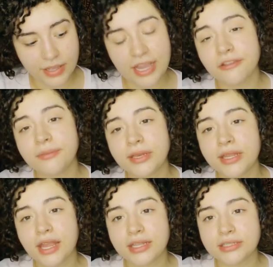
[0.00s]

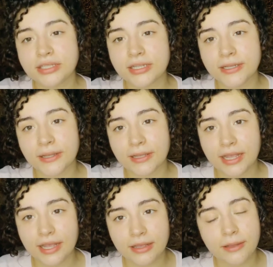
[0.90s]
Everybody ended up,
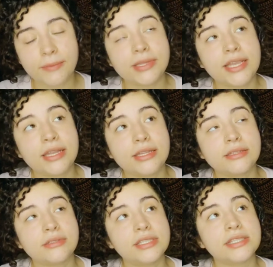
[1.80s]

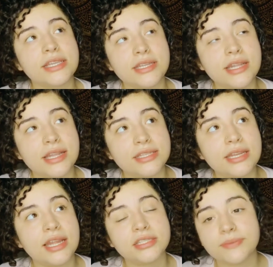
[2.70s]
this lady
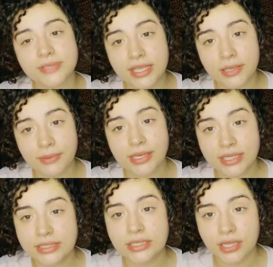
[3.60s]
did end up taking my
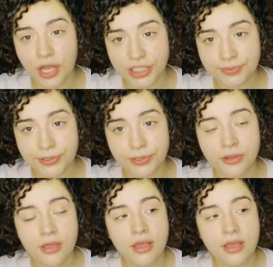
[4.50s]
niece to the hospital,